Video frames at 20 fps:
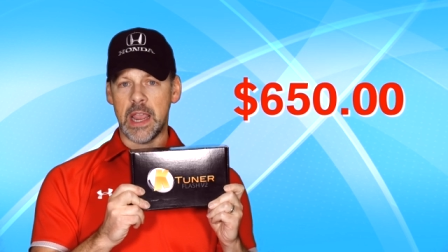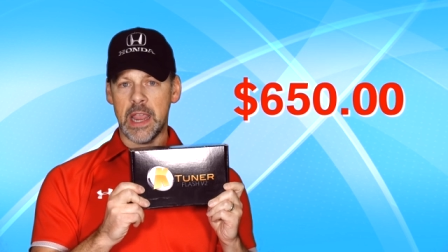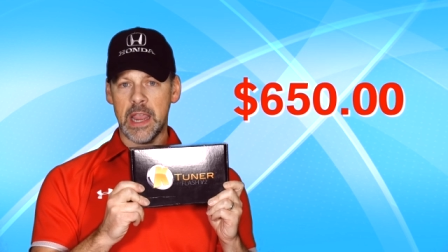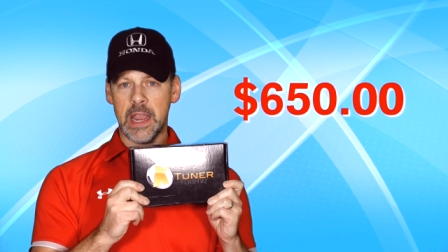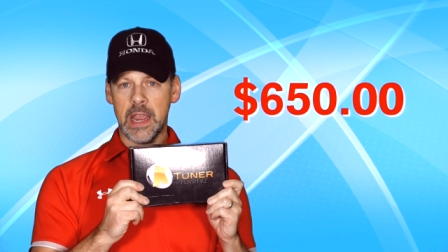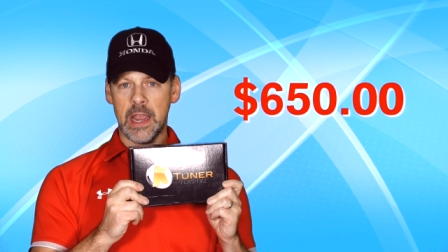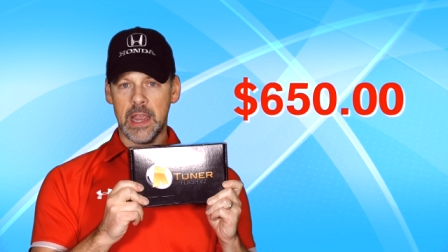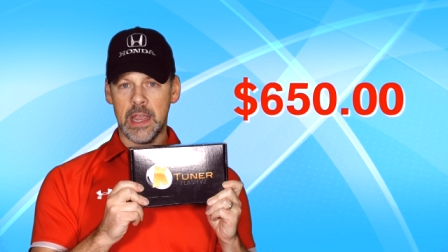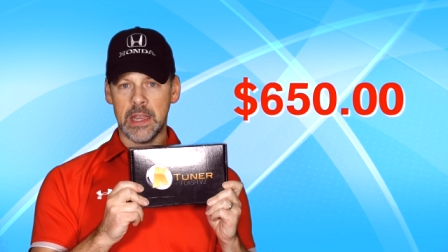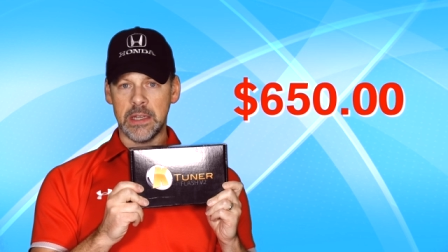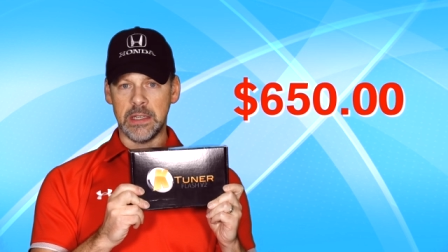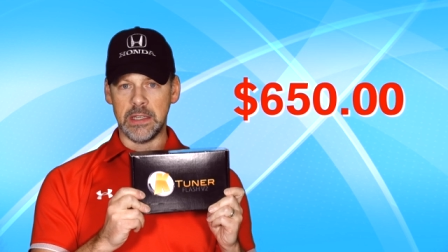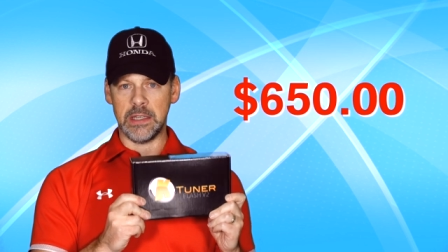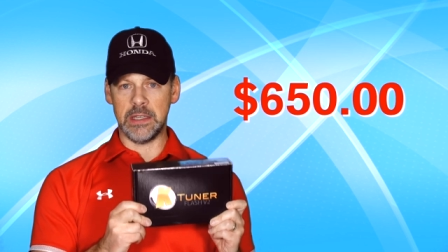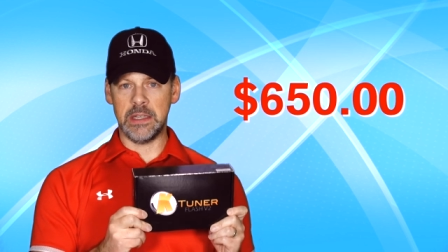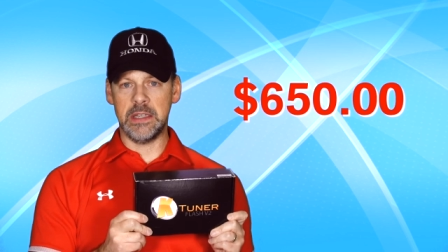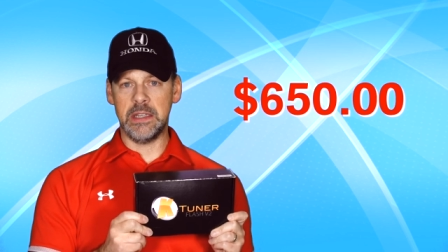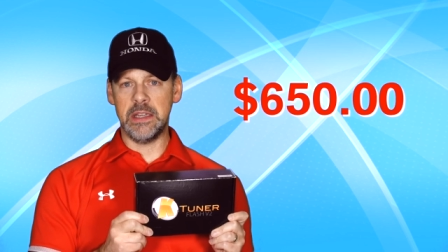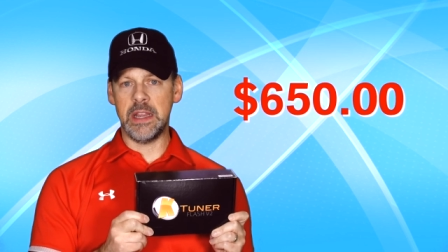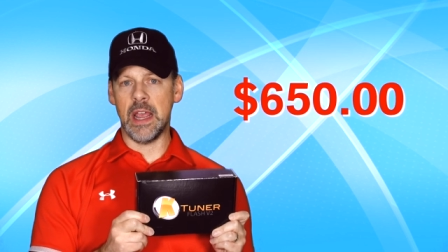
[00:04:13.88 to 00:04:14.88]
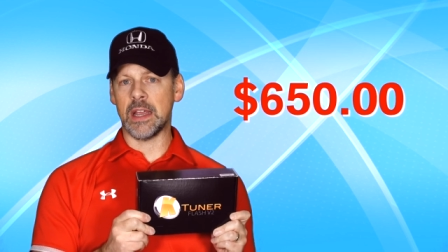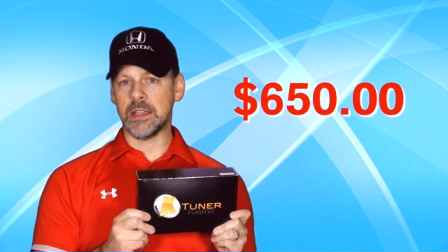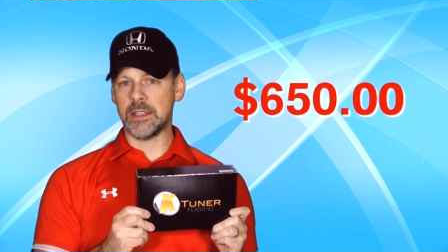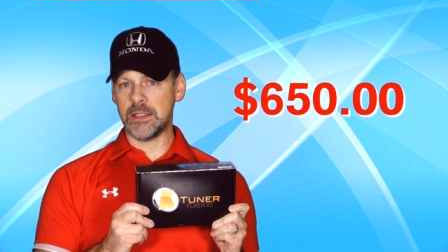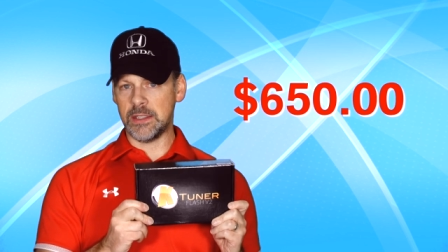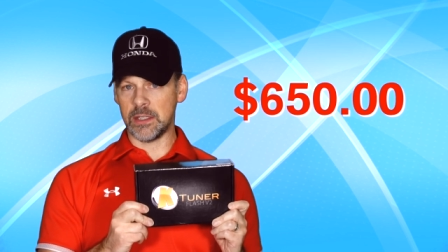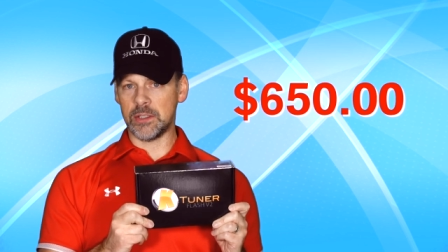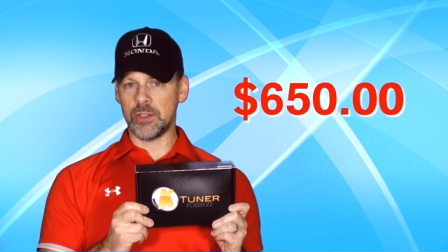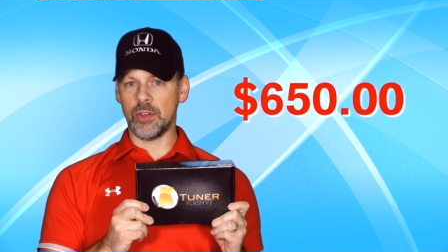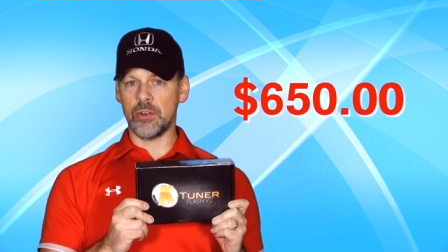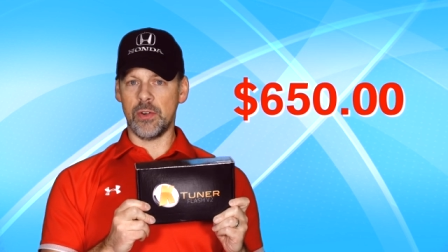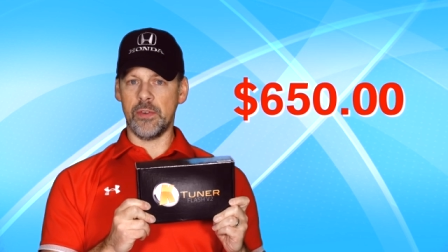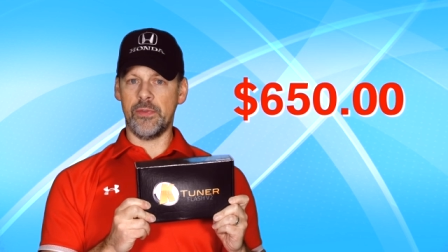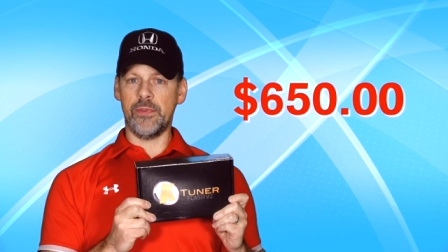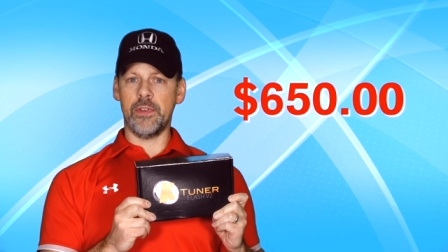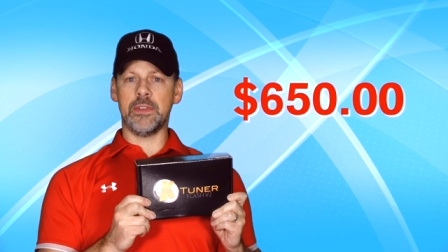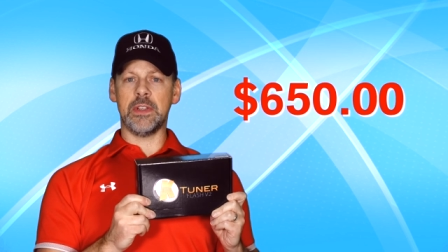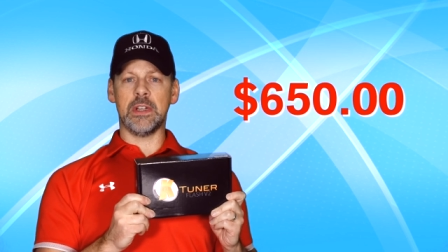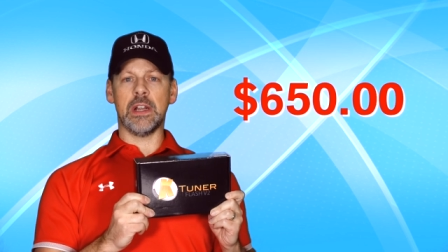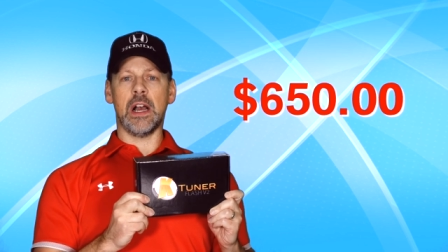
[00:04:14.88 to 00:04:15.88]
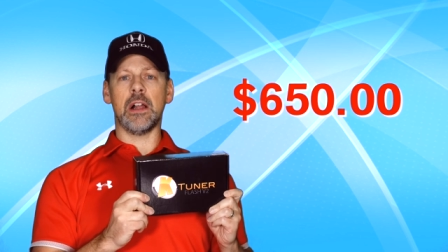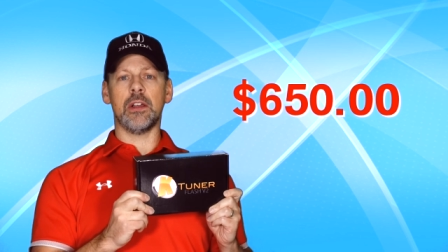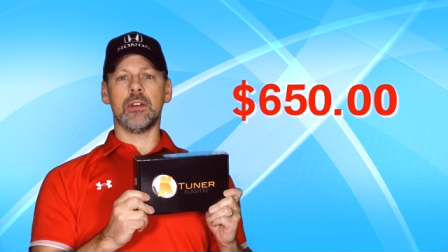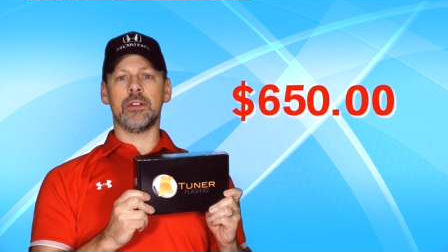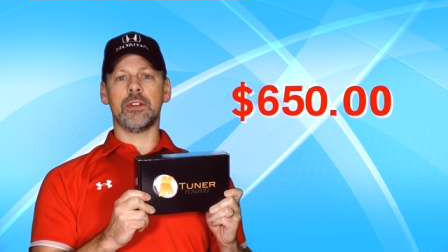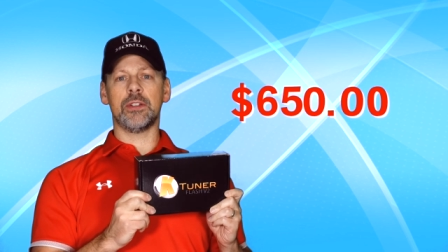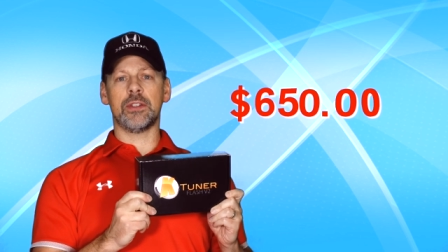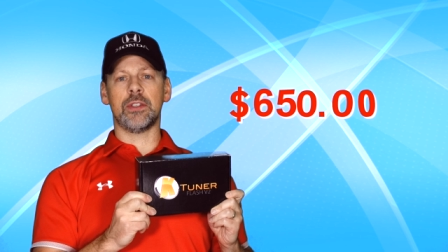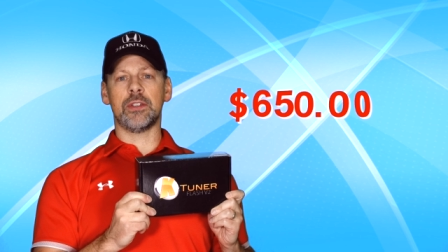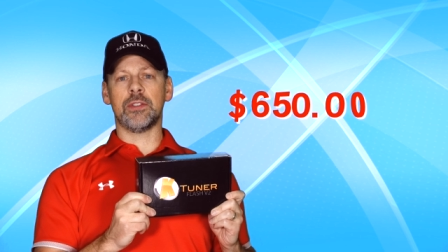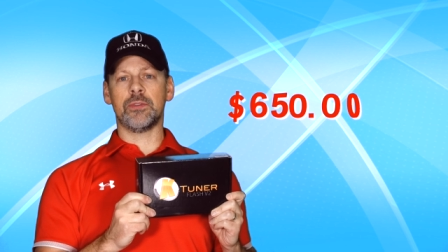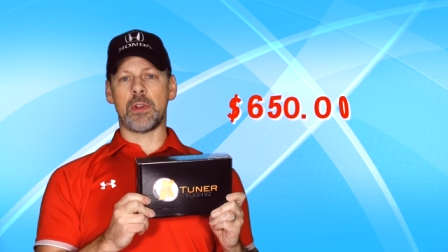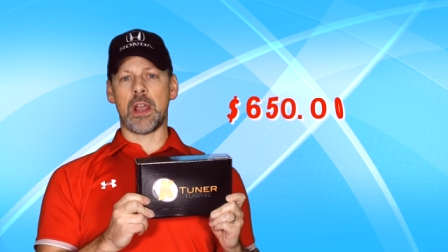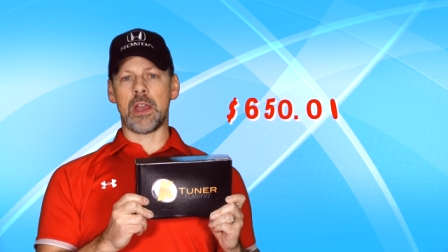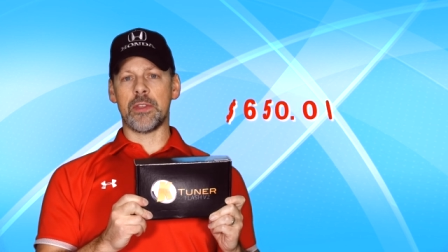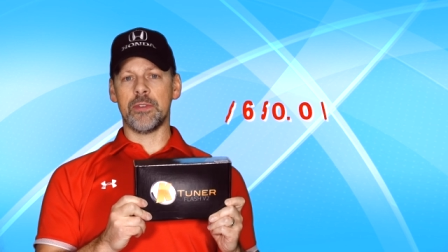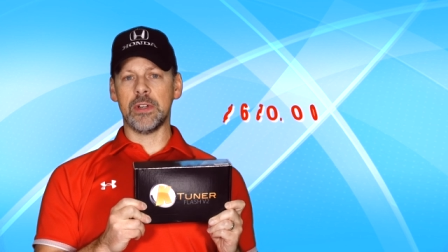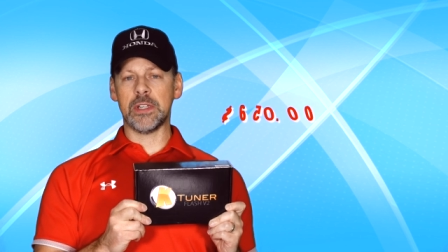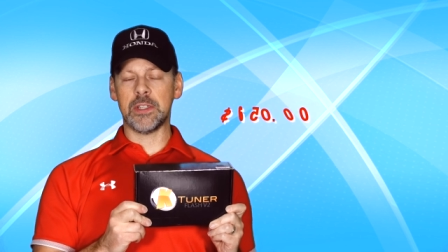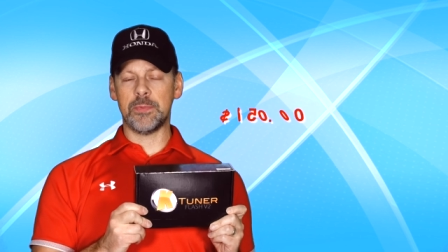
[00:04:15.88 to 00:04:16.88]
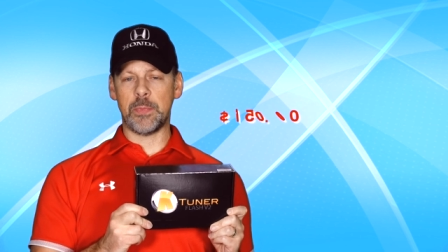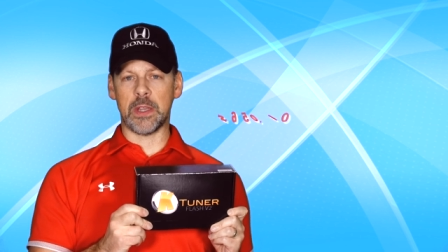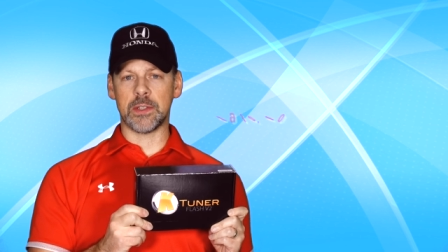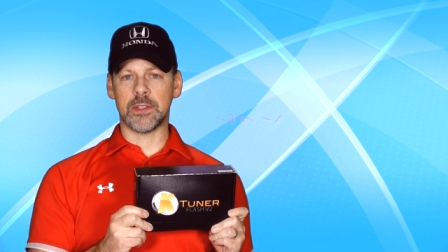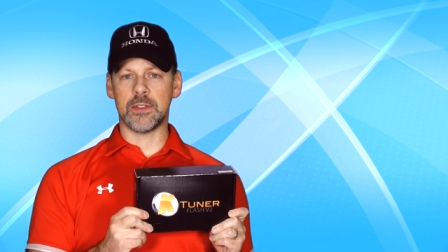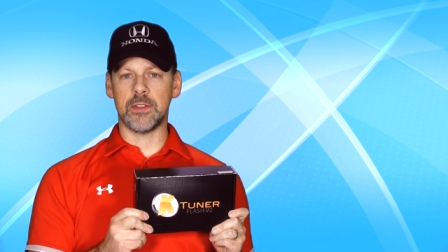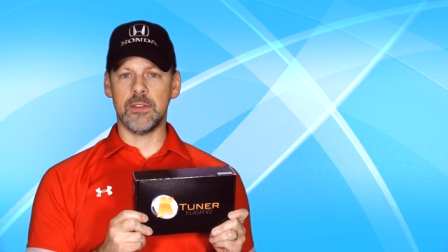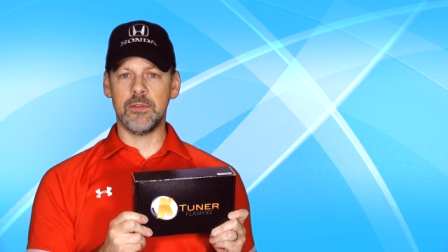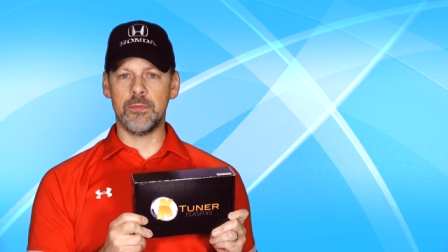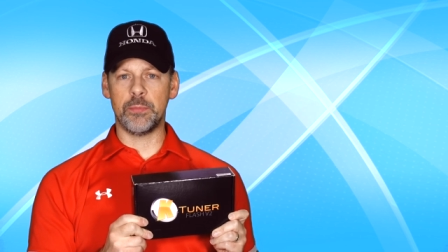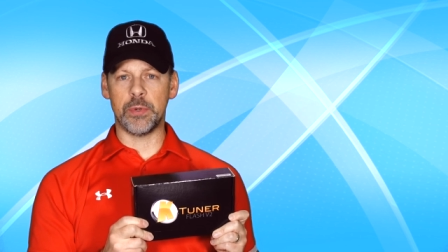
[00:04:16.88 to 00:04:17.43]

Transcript: And yes, $650 is rather expensive,